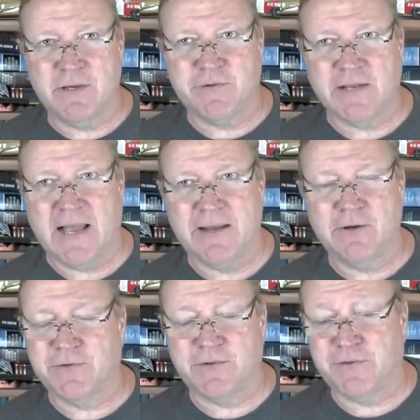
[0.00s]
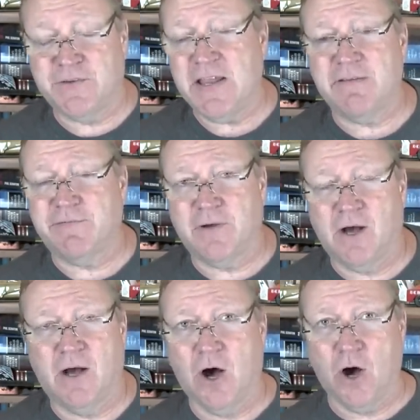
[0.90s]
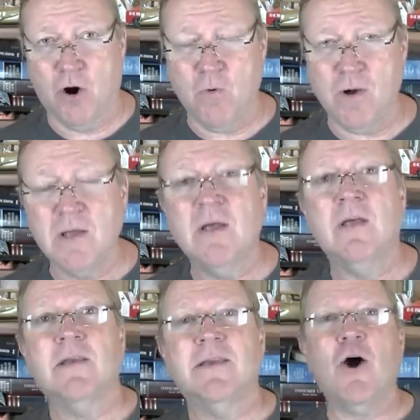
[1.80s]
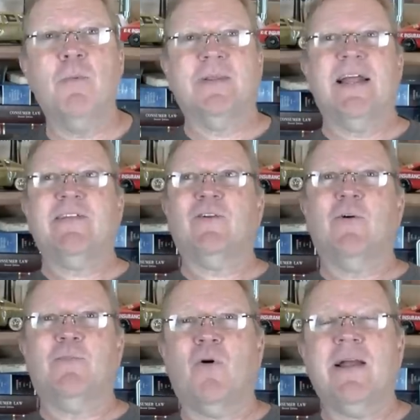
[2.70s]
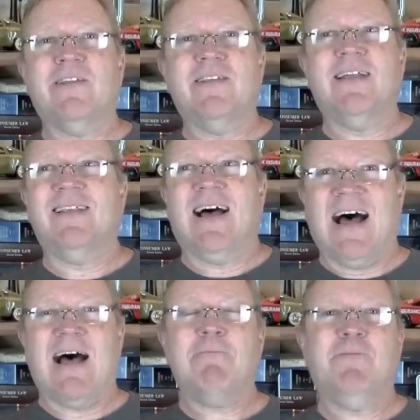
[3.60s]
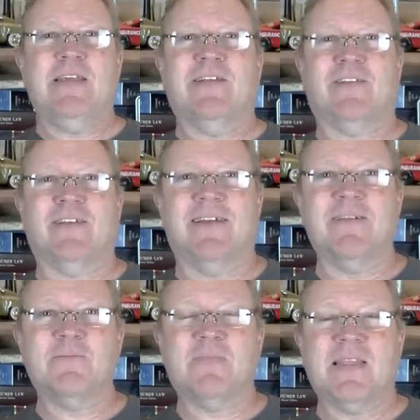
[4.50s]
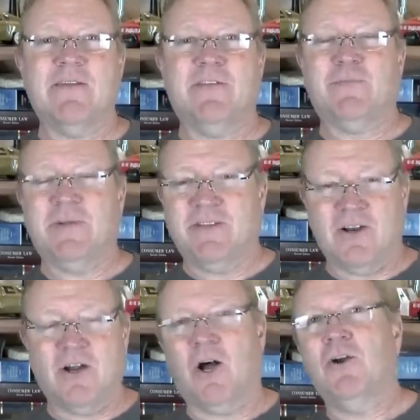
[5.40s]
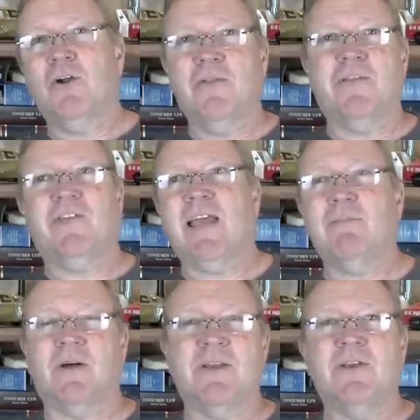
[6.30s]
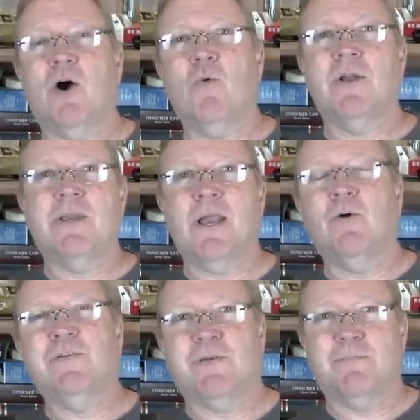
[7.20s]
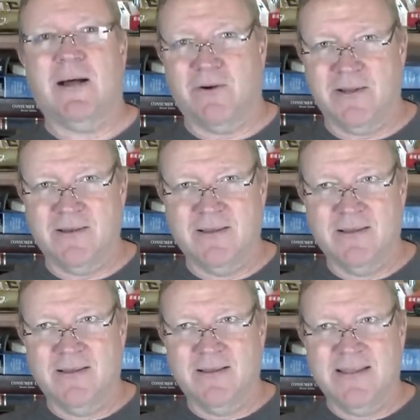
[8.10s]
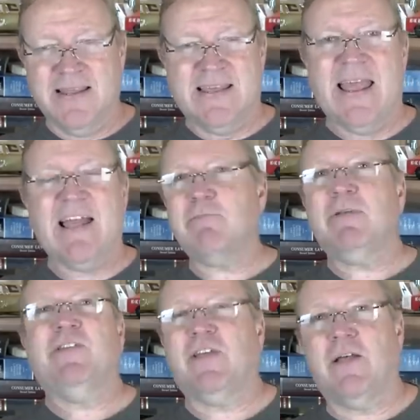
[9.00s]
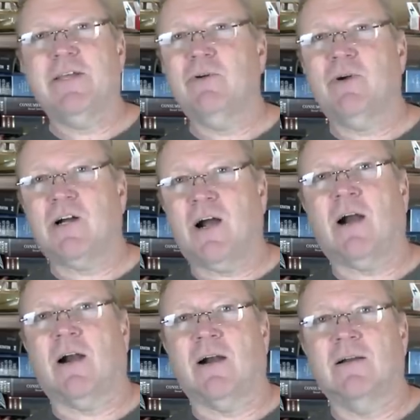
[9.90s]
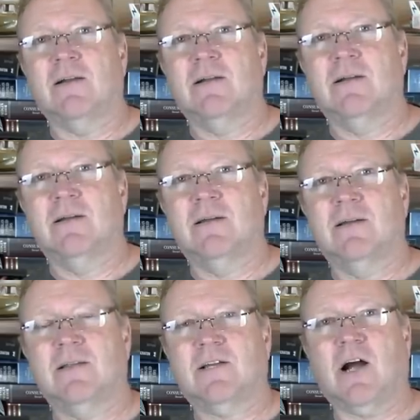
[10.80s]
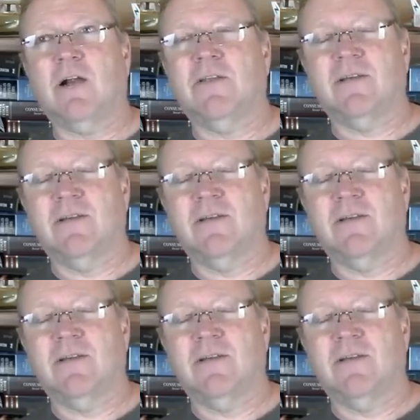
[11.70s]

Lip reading: And you're saying, I know you're saying, Steve, oh, no, but that's the whole point, is that obviously, if this is being done under the table and no one knows about it, he can't be selling you a car. The car...